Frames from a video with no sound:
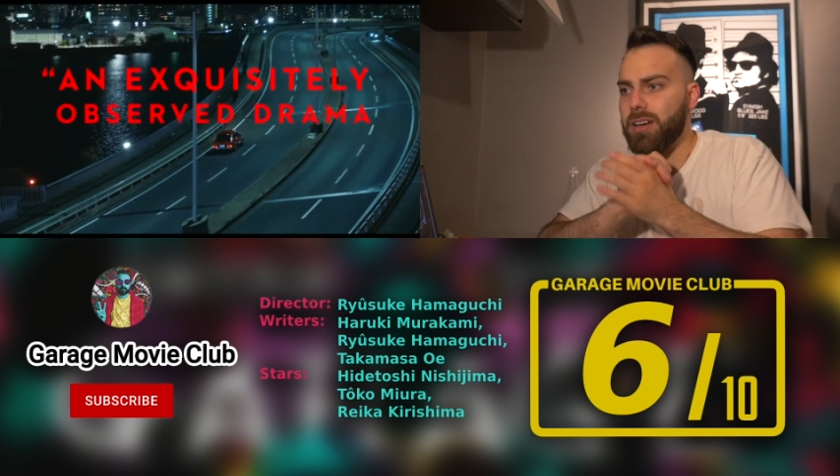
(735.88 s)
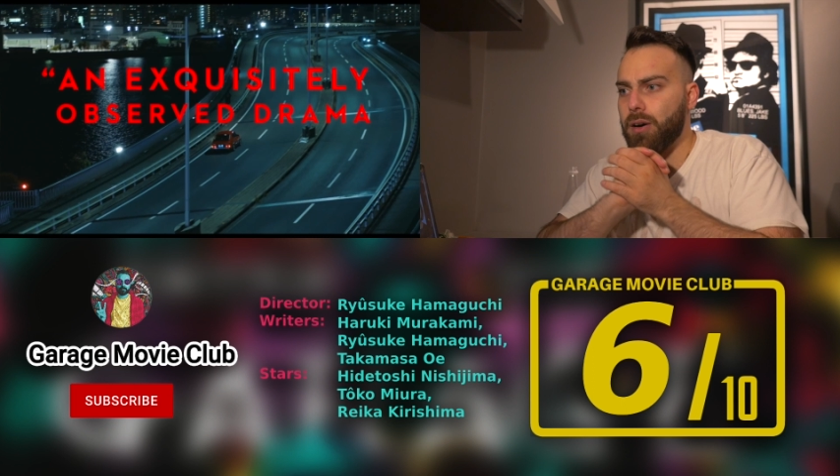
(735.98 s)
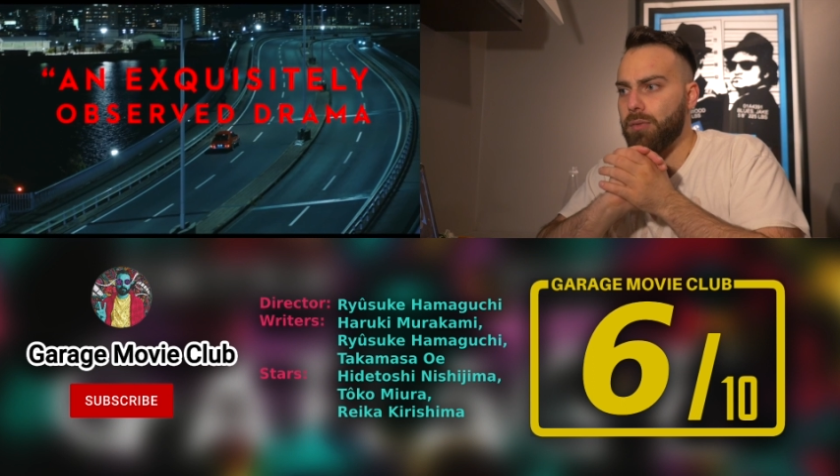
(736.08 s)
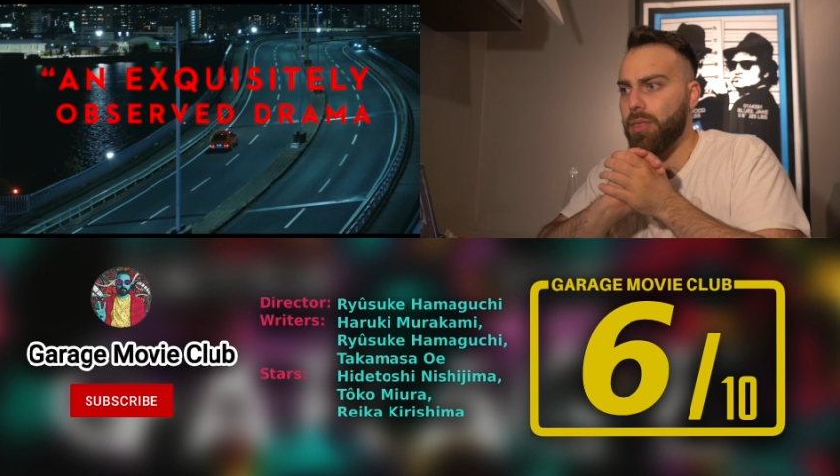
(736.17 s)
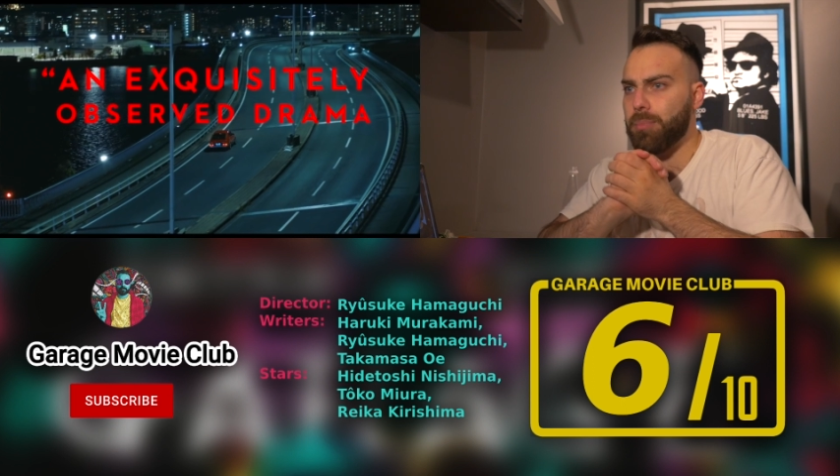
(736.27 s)

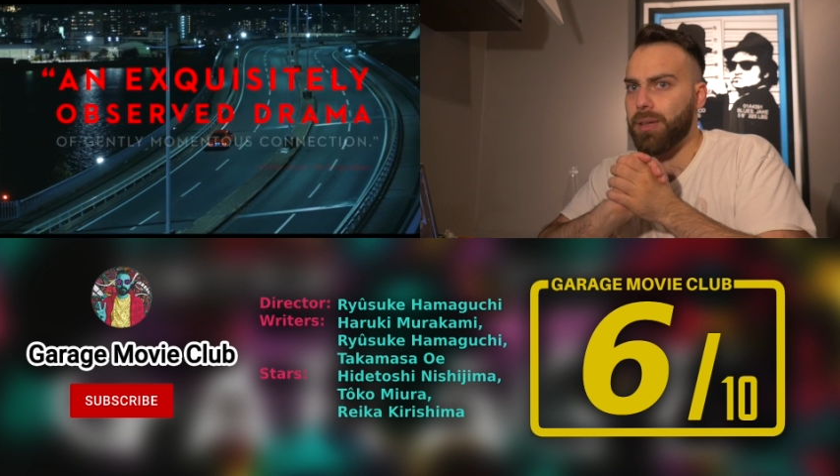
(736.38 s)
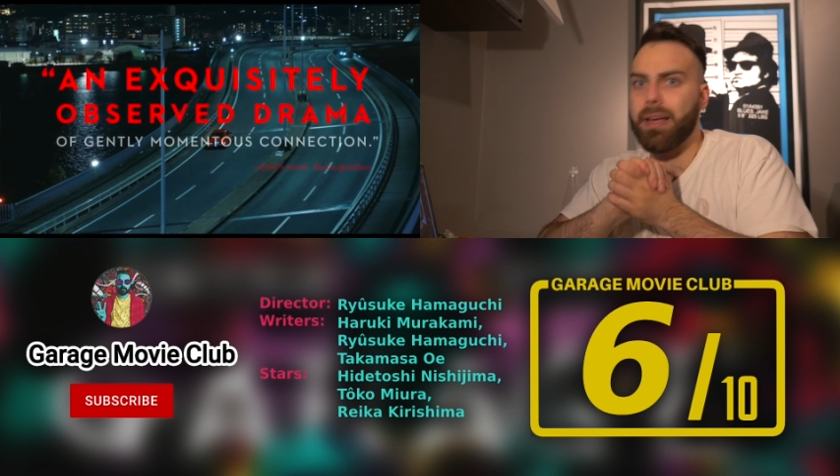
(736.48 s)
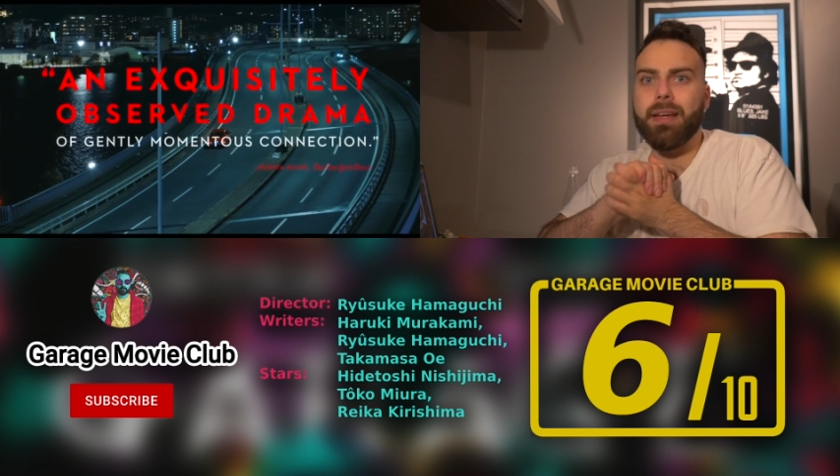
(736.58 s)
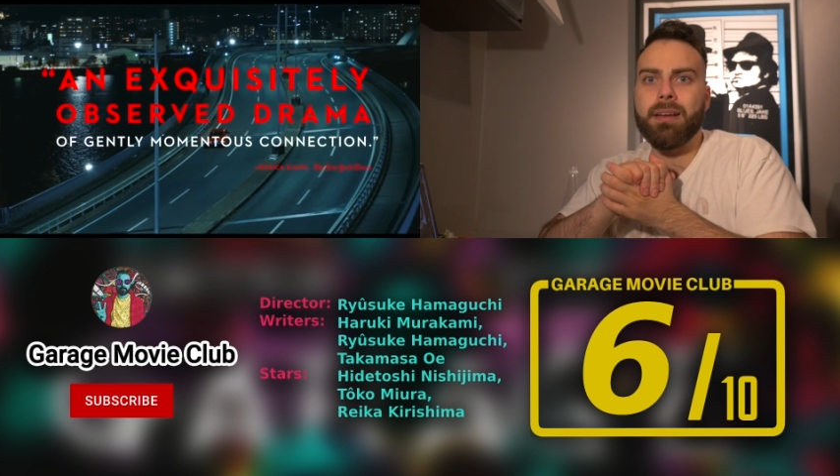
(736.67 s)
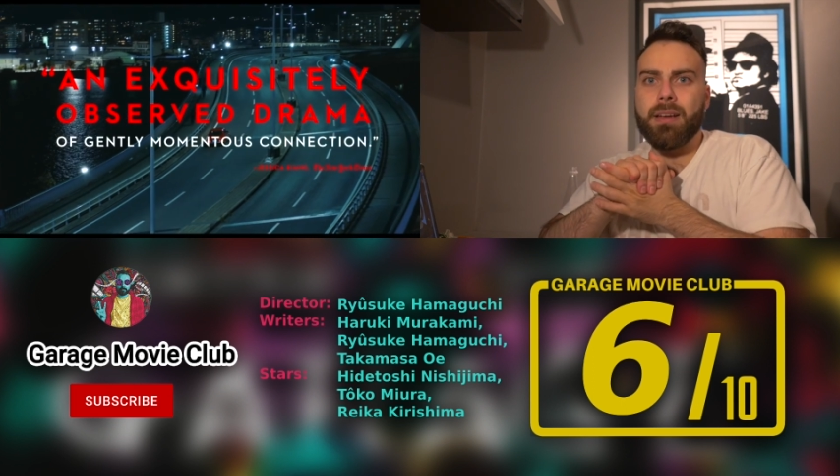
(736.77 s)
of the
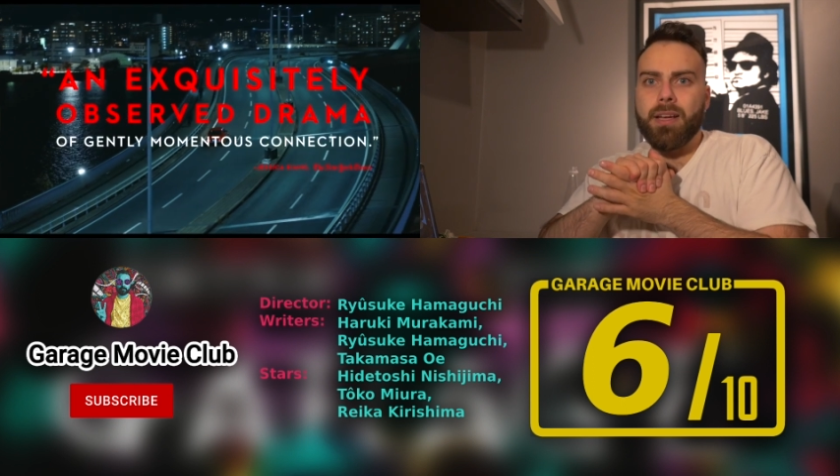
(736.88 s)
play,